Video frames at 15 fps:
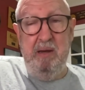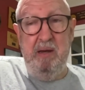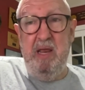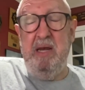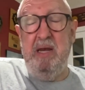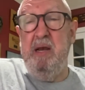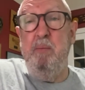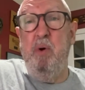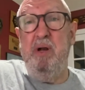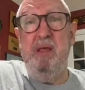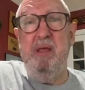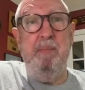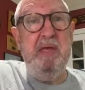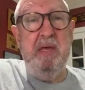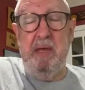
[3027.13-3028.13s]
And he didn't want to
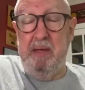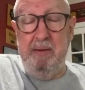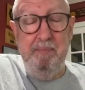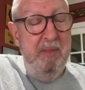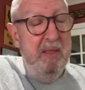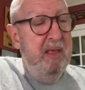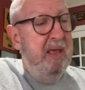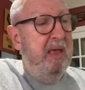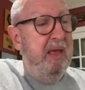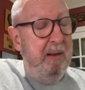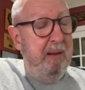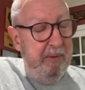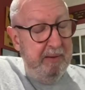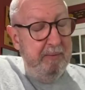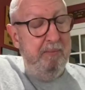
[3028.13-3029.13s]
let me in. And
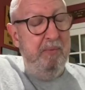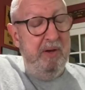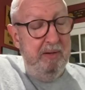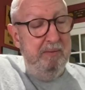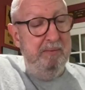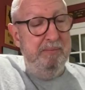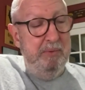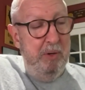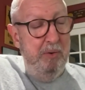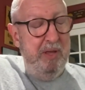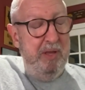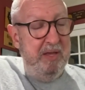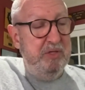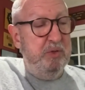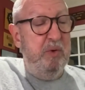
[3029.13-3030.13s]
I'm like, well,
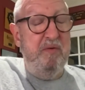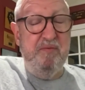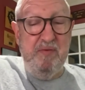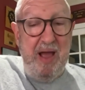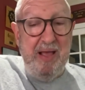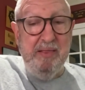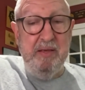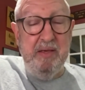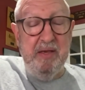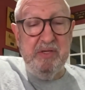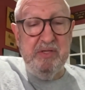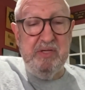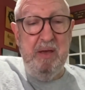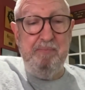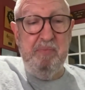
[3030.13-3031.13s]
okay. So he finally
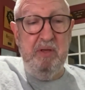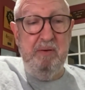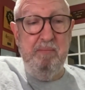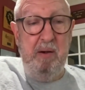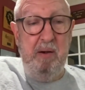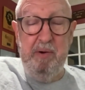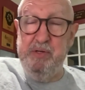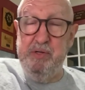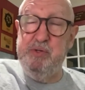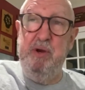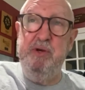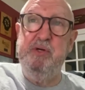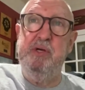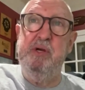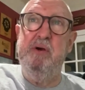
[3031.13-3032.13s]
accepted my
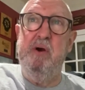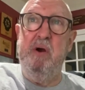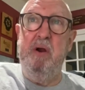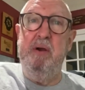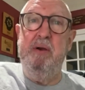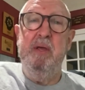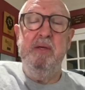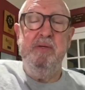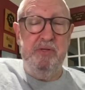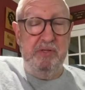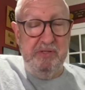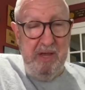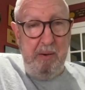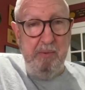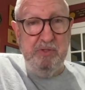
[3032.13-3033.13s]
registration card,
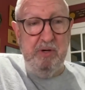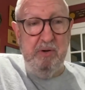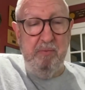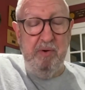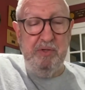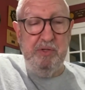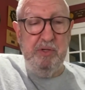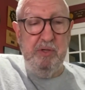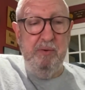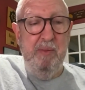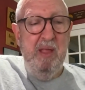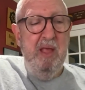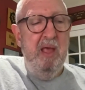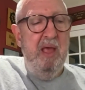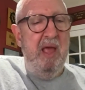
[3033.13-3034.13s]
since that was an original,
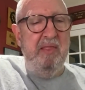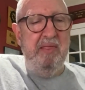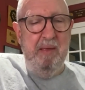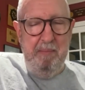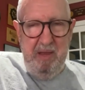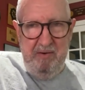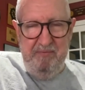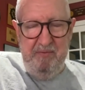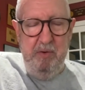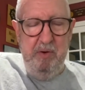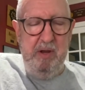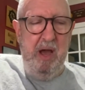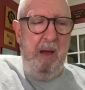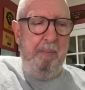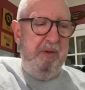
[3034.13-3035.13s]
and then made a
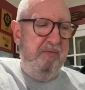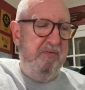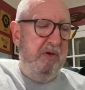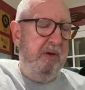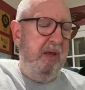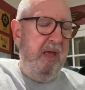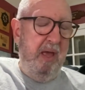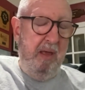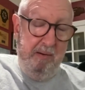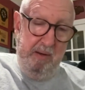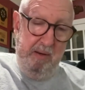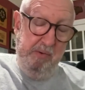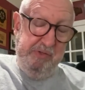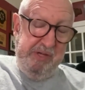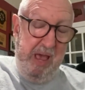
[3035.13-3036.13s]
photocopy of it. And
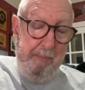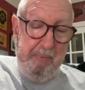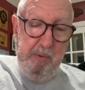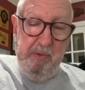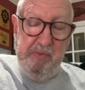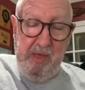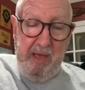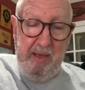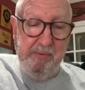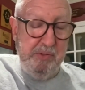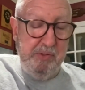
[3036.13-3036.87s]
he was happy with that.